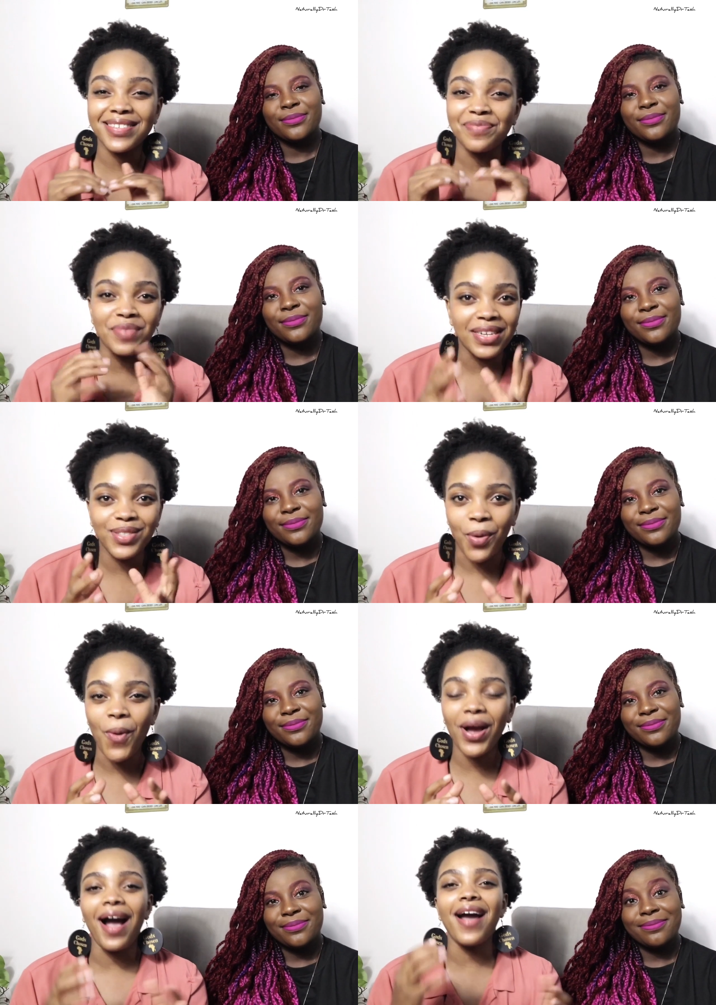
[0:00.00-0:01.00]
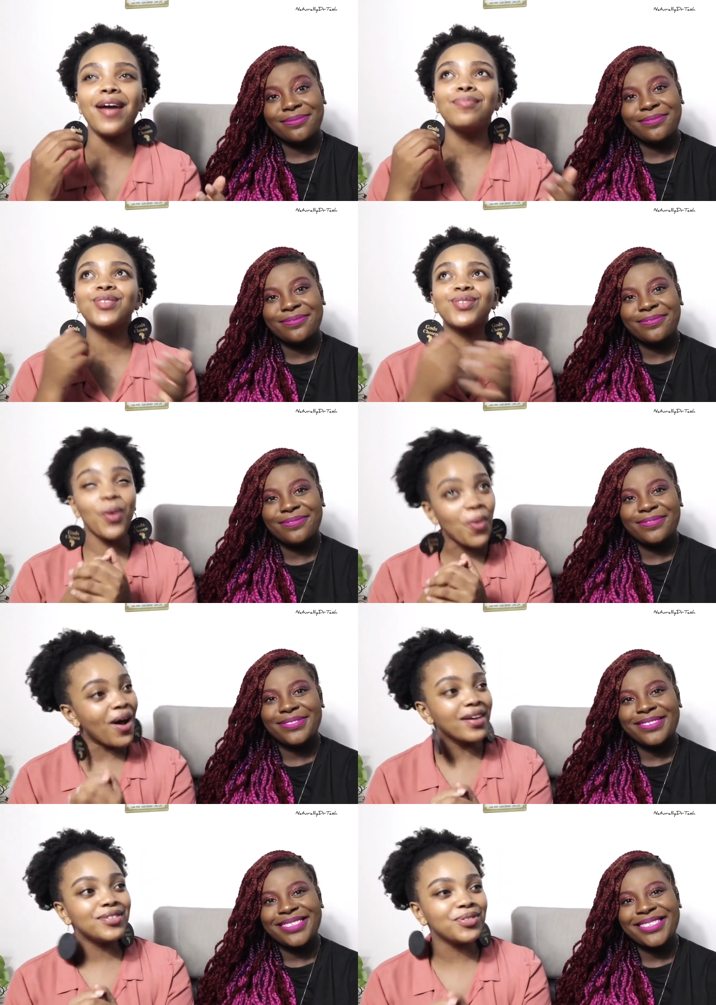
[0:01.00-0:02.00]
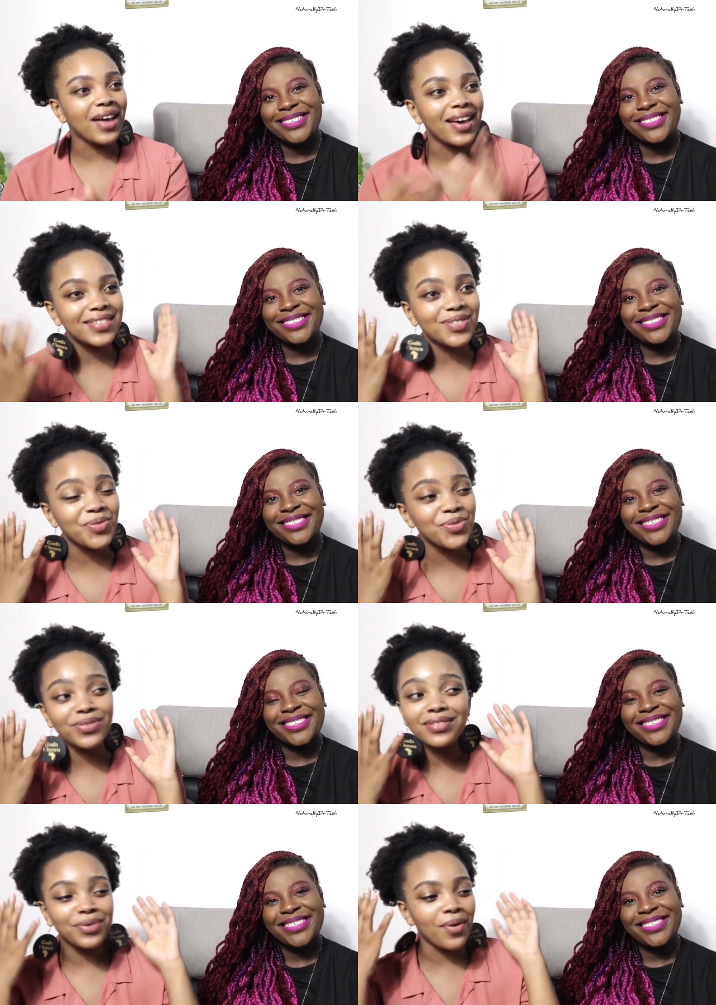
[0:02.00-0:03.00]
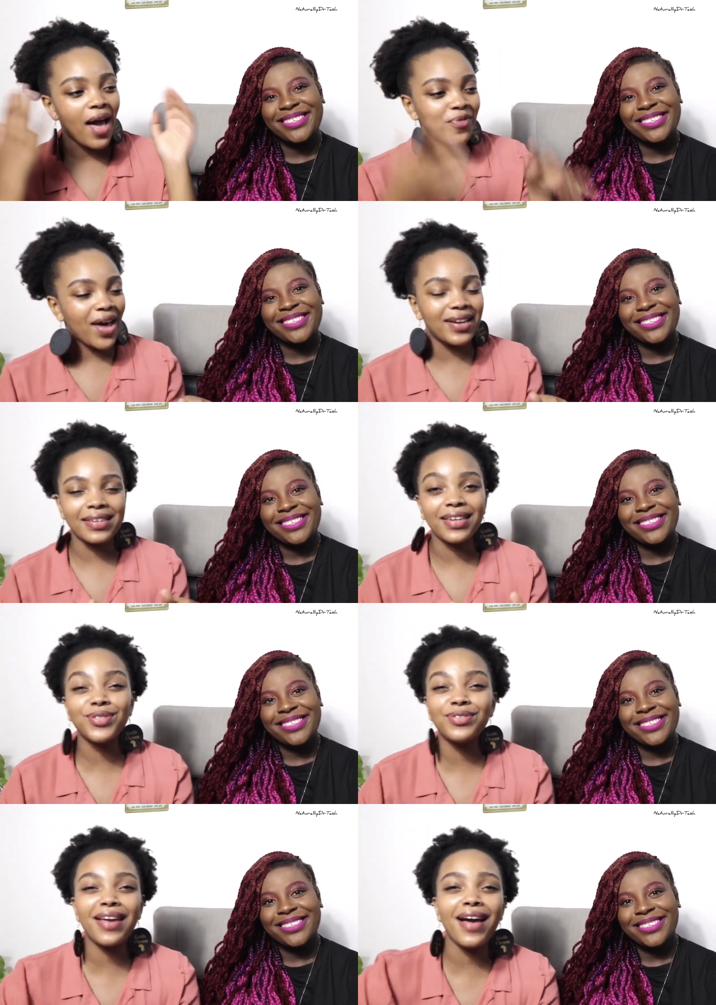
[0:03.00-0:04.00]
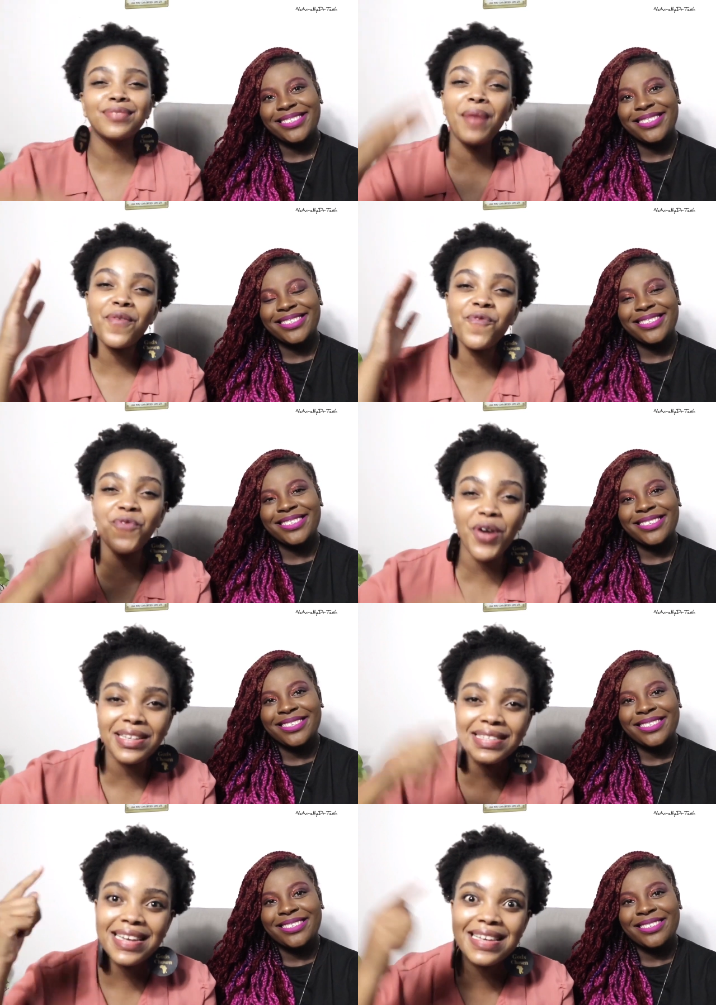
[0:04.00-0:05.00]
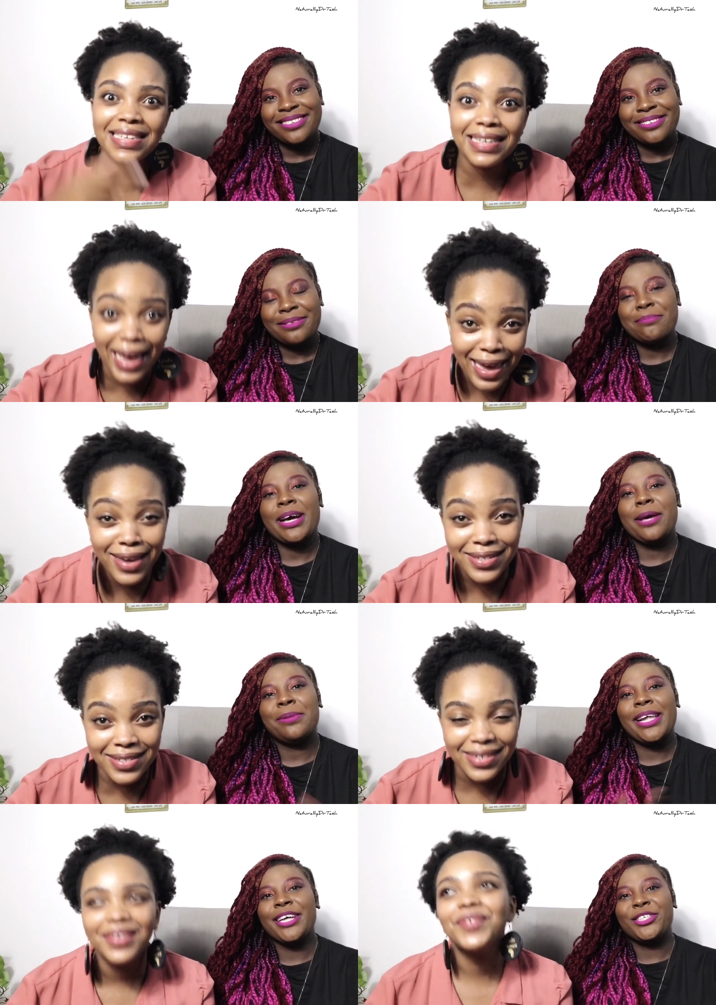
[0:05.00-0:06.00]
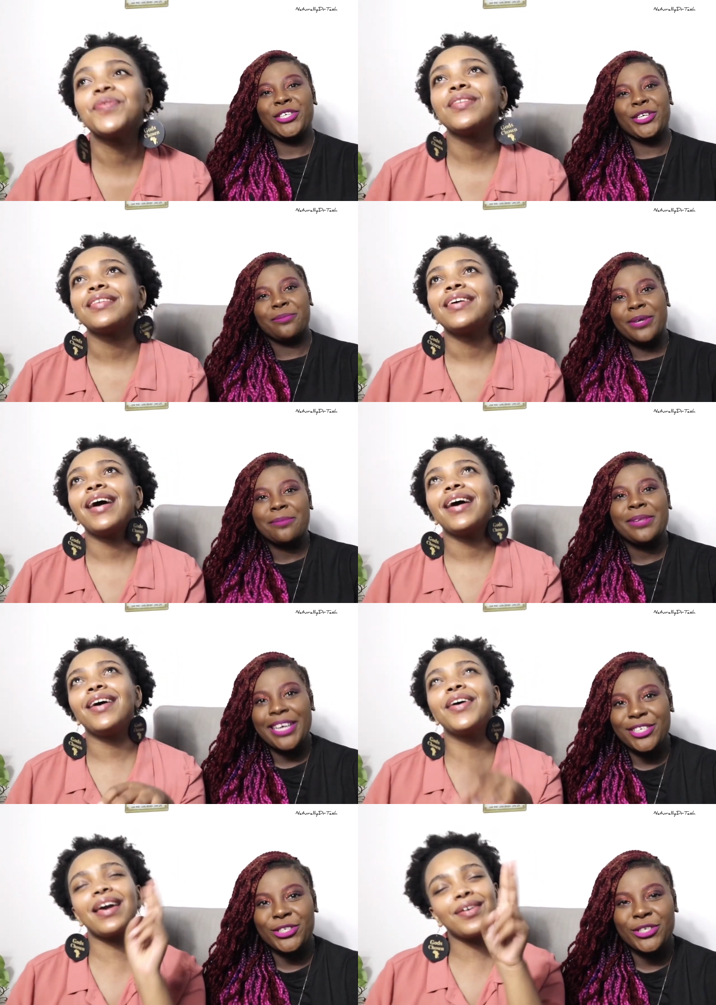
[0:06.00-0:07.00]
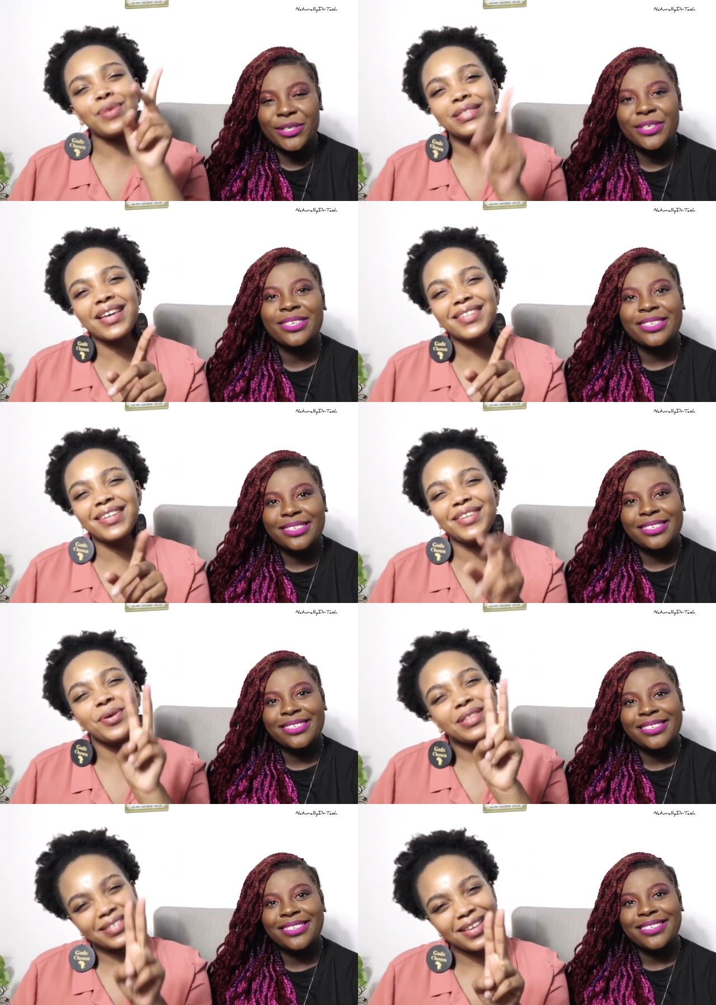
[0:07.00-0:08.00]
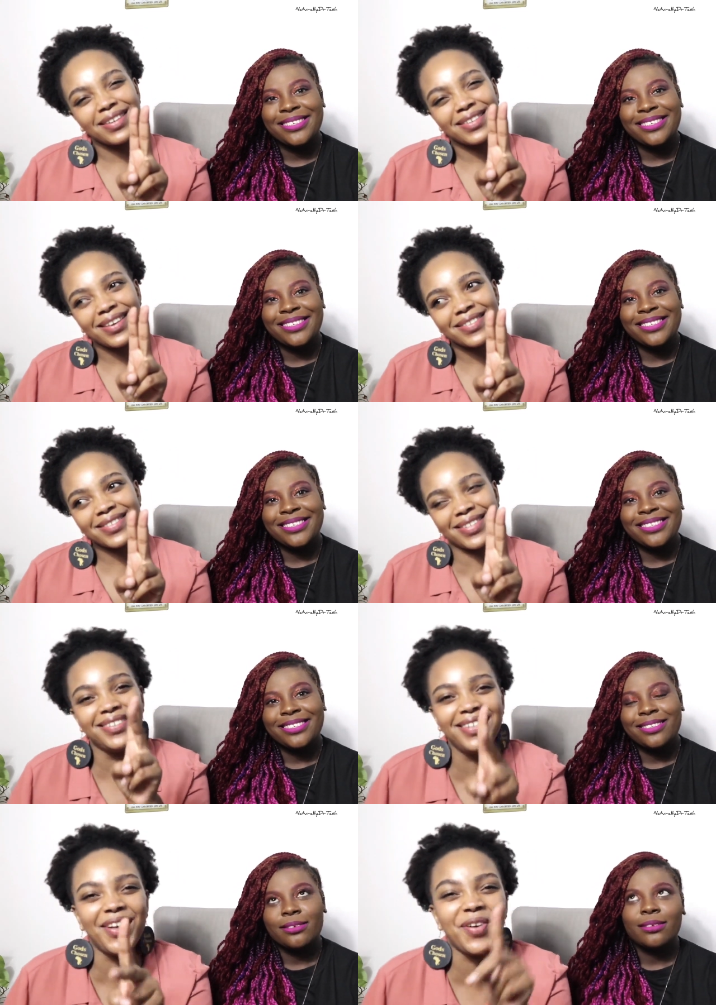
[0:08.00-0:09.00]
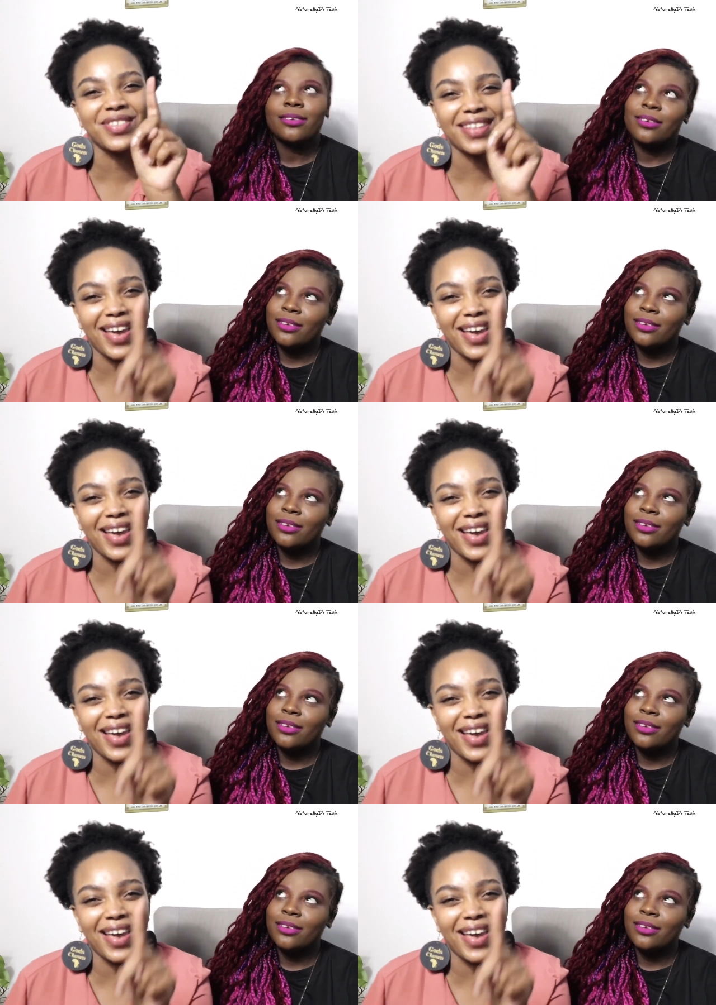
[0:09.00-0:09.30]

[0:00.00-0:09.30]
Speaker 1: this mini talk. I am so honored, you guys, to you know have Adi here today as my first guest. My
Speaker 2: pleasure. My
Speaker 1: pleasure. Okay, well, technically you're the second guest because